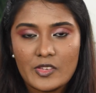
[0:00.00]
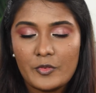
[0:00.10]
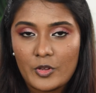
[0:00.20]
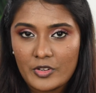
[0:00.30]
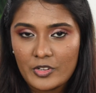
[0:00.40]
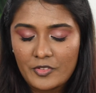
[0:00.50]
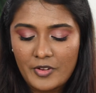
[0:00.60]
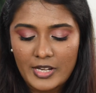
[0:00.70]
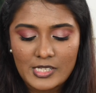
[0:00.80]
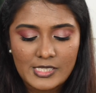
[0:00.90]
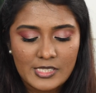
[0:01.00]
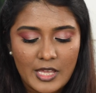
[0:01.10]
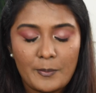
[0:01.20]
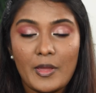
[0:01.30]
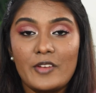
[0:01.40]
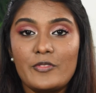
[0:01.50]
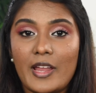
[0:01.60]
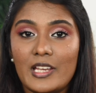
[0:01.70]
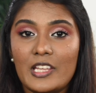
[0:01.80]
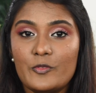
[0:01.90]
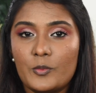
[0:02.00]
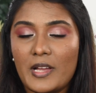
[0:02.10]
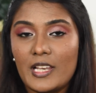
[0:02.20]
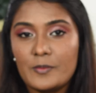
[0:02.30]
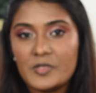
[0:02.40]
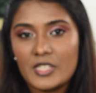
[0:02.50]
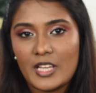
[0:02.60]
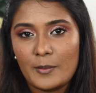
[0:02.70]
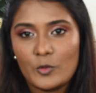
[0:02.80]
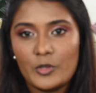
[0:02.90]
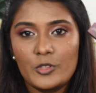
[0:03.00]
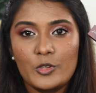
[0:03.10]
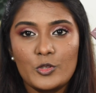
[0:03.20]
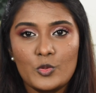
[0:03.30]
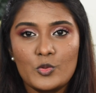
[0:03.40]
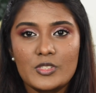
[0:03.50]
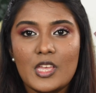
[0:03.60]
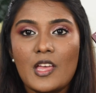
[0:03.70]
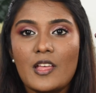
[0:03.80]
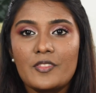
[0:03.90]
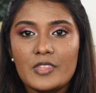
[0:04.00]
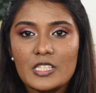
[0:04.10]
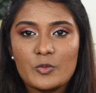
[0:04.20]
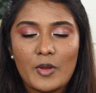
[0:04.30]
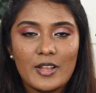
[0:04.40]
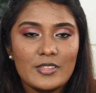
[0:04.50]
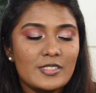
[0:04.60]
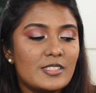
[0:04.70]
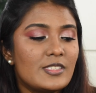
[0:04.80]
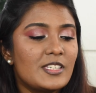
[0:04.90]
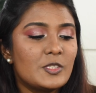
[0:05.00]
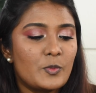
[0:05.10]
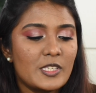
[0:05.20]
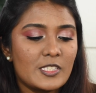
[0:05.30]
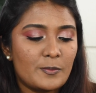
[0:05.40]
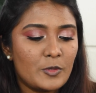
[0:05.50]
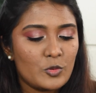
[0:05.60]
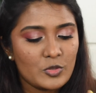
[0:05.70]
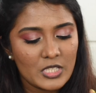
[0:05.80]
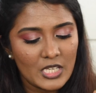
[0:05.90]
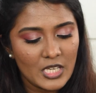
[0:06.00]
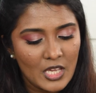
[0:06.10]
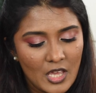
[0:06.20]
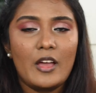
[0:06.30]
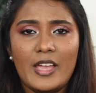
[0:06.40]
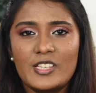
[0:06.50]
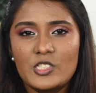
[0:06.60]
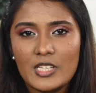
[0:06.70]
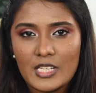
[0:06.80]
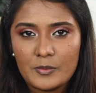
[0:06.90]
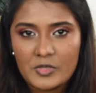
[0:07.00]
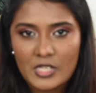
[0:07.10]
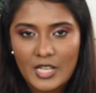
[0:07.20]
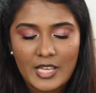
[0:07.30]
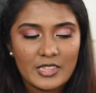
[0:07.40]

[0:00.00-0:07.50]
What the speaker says: if you're into the final step. And finally, for my lipstick, I'm going to use this one. This is the Spiss Beauty HD lipstick, I